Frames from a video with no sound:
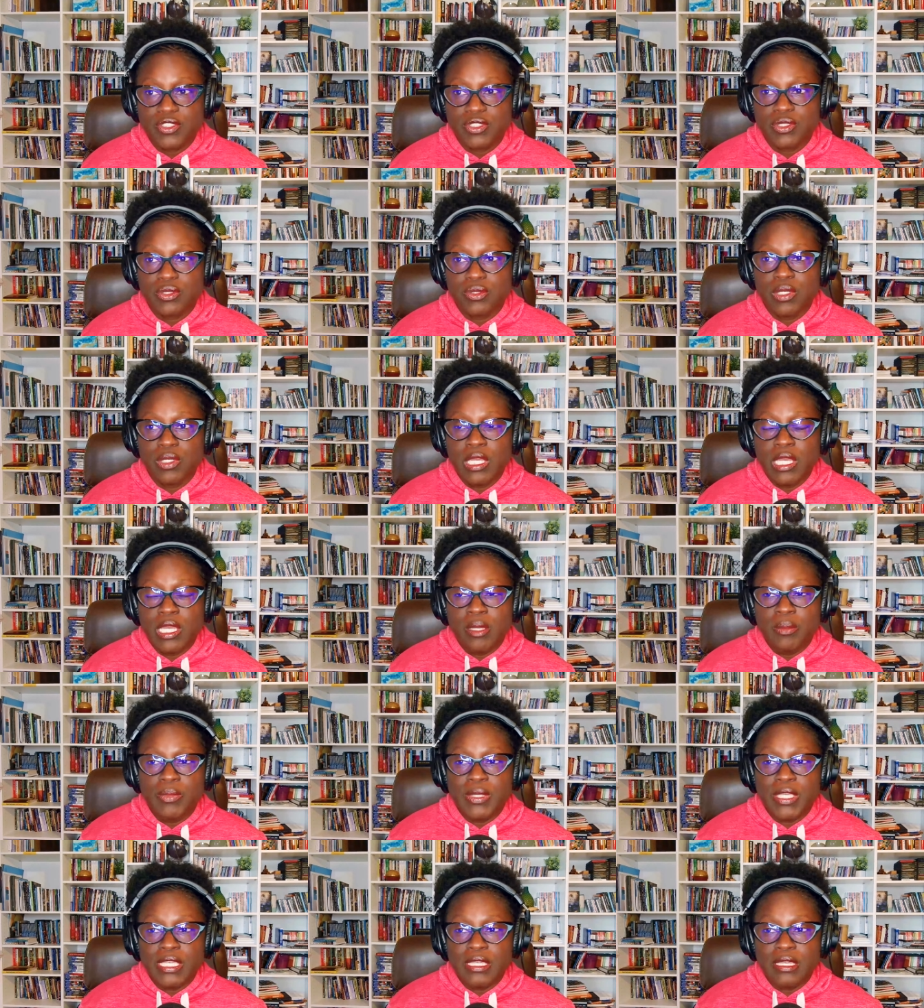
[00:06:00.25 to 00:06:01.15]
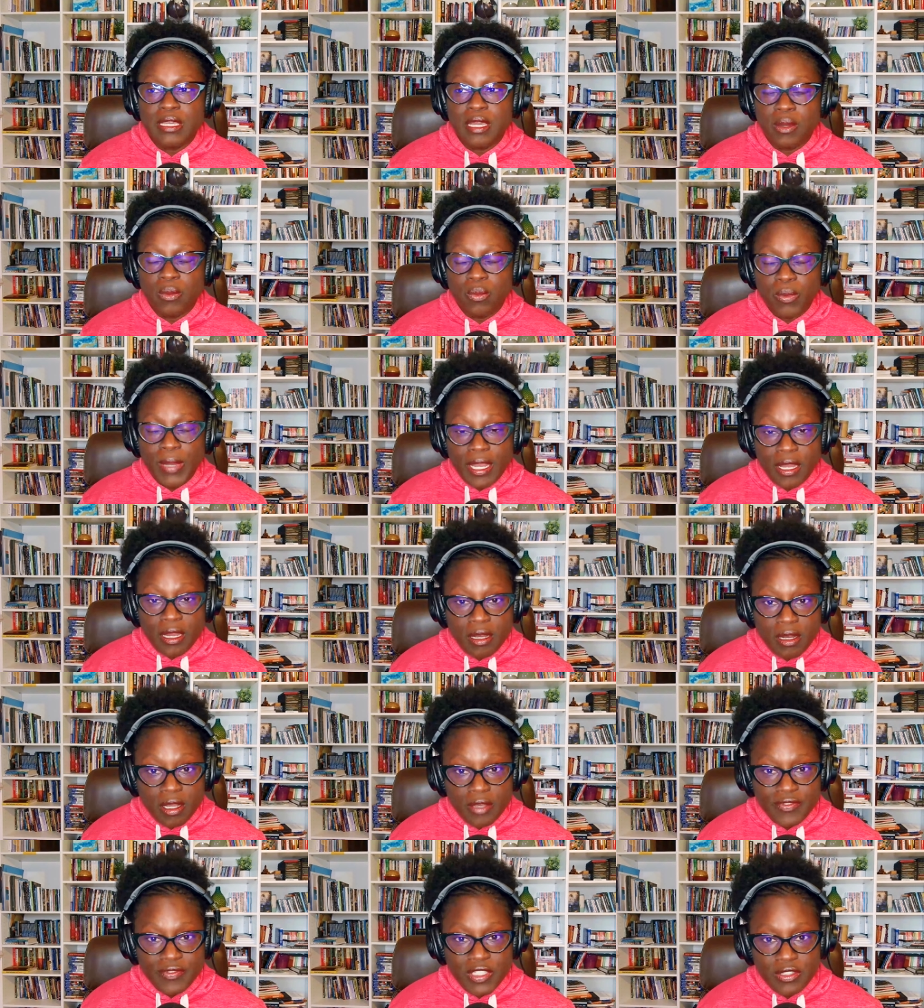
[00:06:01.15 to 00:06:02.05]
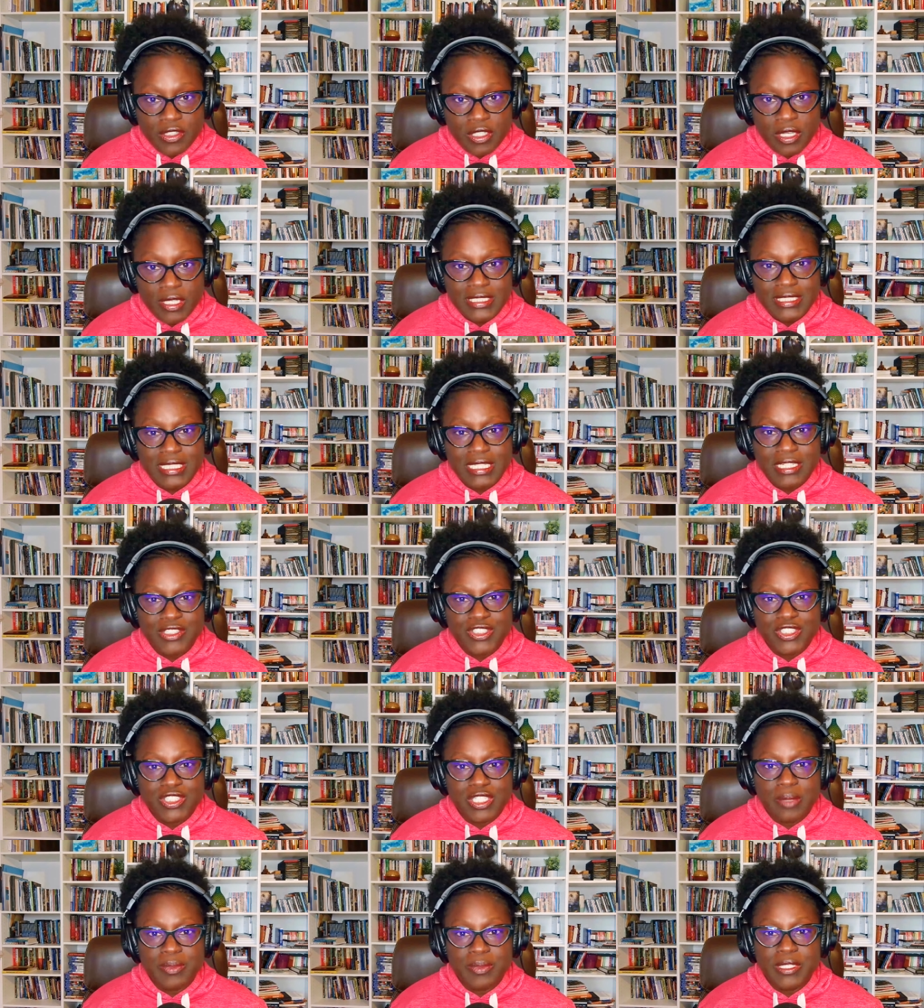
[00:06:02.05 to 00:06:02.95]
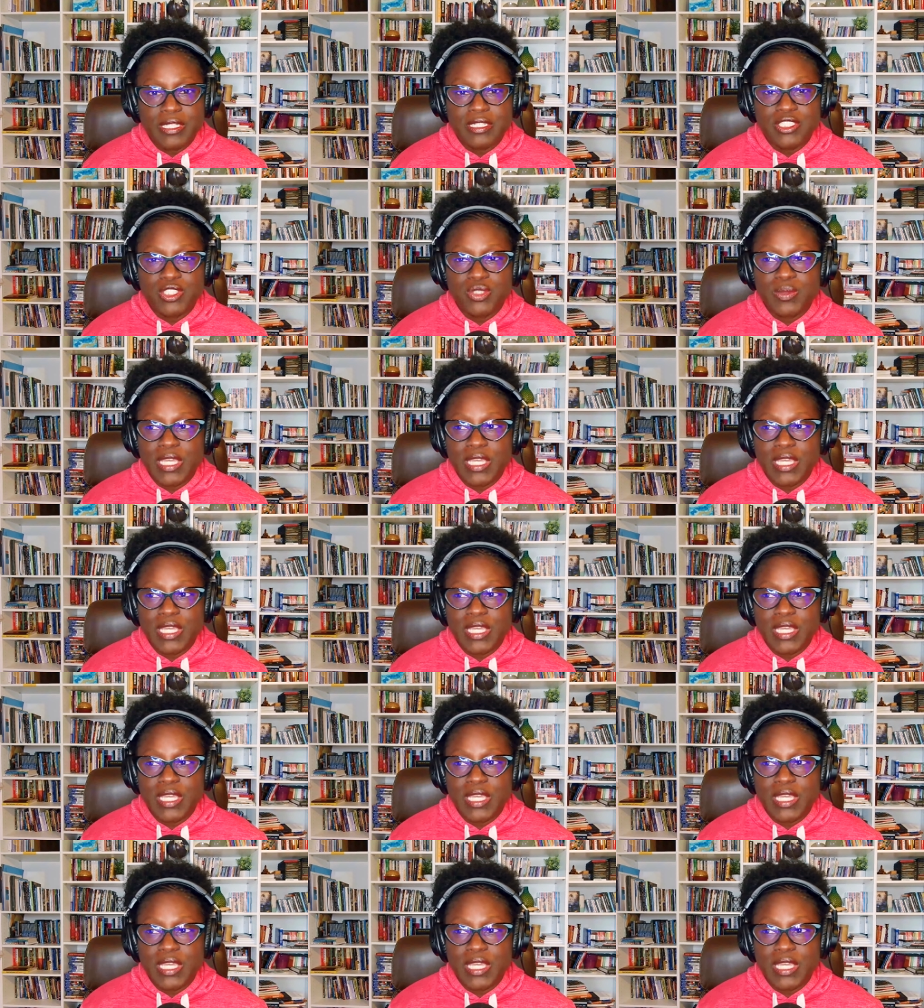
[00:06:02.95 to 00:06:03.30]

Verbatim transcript: to be aware of the thoughts that are stopping us.